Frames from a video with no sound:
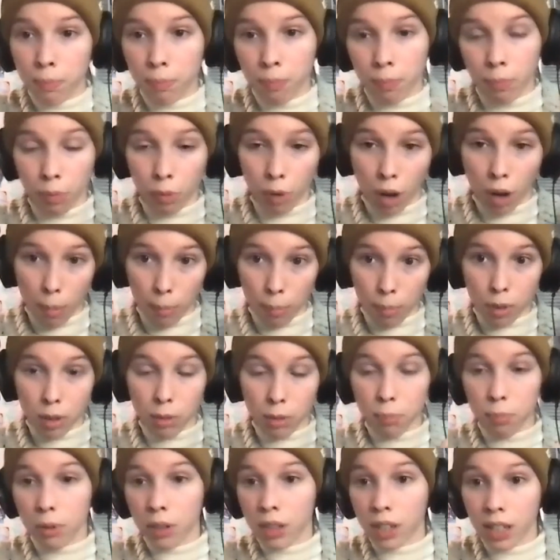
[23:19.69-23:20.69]
proper
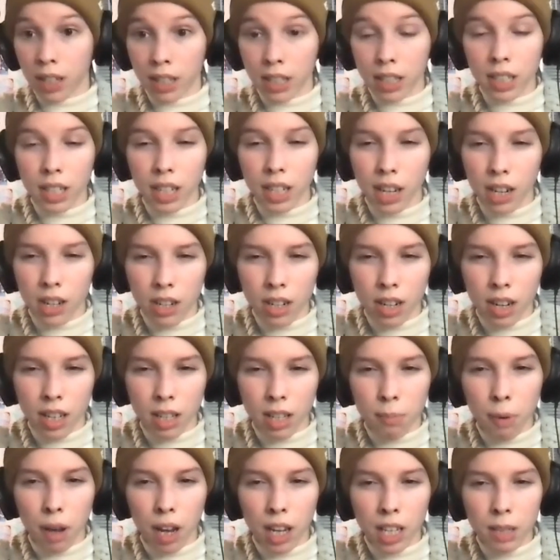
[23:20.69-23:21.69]
pronunciation as
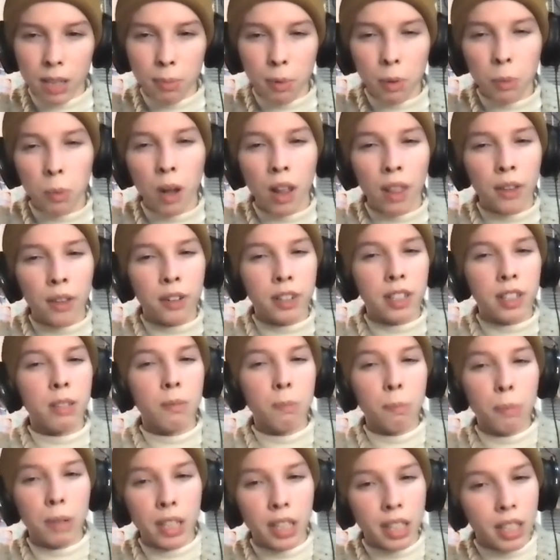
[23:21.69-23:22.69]
possible while they're
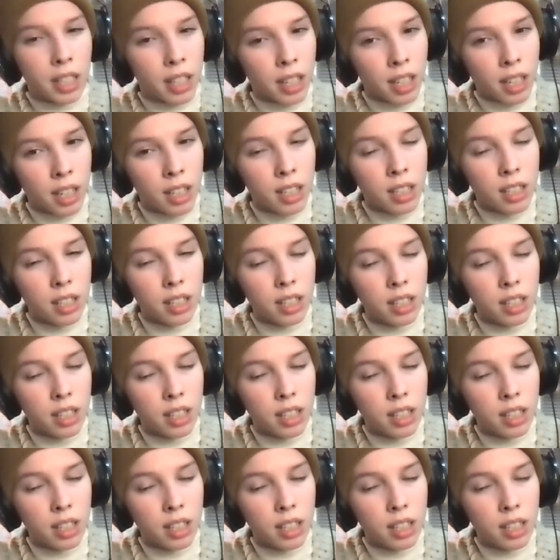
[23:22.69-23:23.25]
speaking it,